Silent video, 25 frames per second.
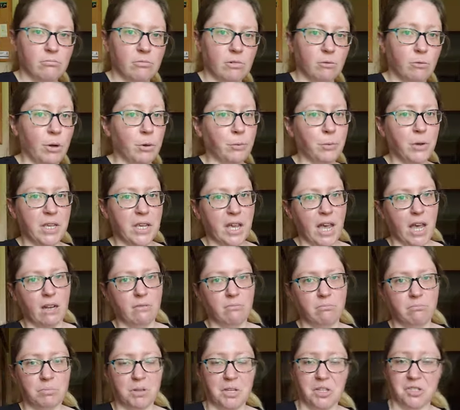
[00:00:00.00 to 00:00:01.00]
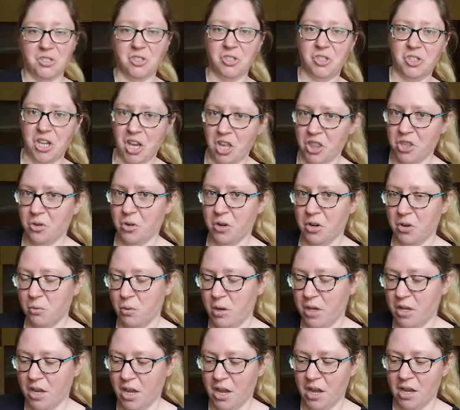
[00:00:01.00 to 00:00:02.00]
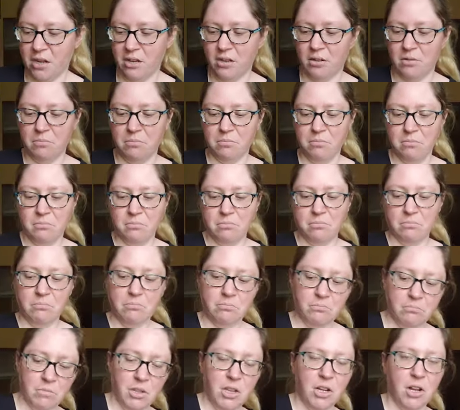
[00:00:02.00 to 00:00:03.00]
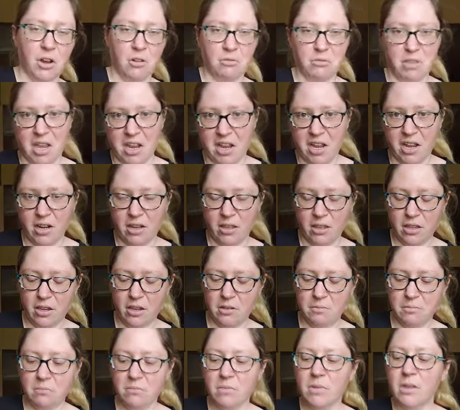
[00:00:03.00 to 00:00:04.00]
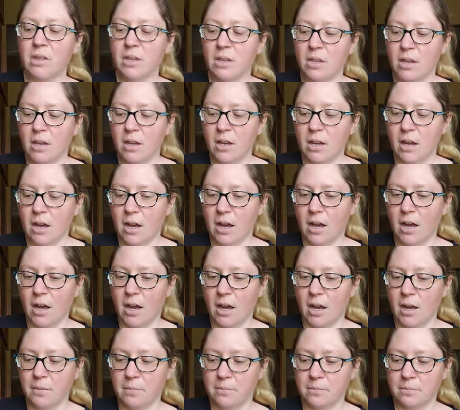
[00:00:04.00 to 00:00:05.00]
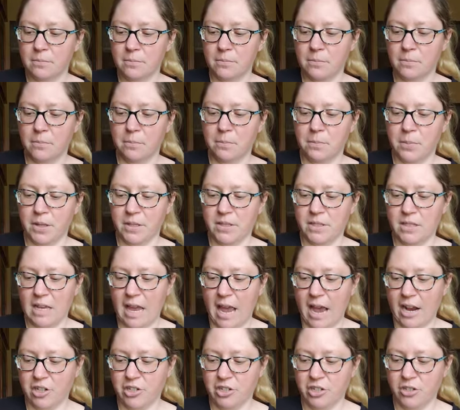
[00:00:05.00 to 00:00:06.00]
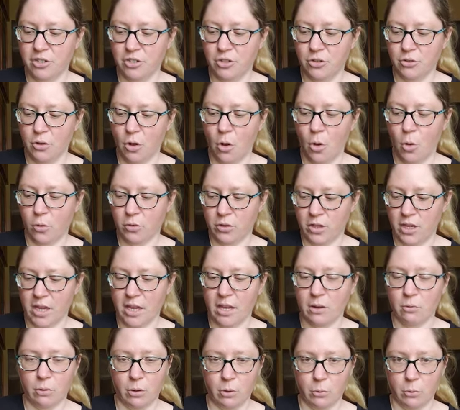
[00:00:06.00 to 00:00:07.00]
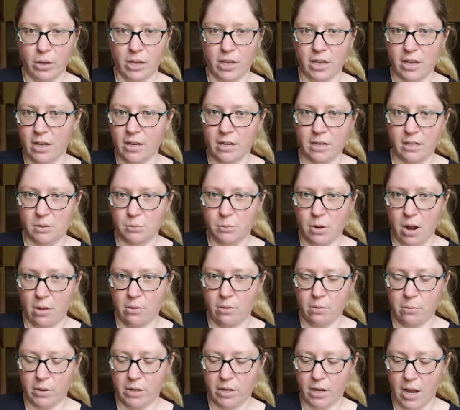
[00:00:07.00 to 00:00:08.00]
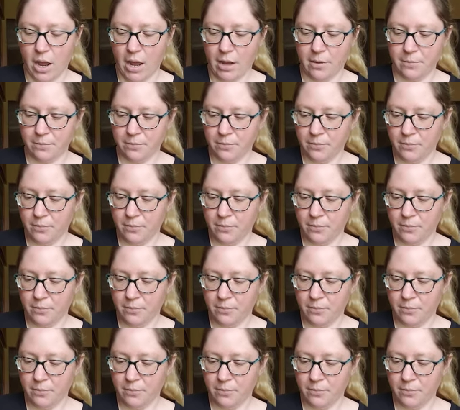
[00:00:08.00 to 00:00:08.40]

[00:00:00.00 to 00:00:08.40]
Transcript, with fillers: one weekend, piece it together in a weekend, you know, that kind of thing. Um, but to actually do the whole thing in one weekend is probably not.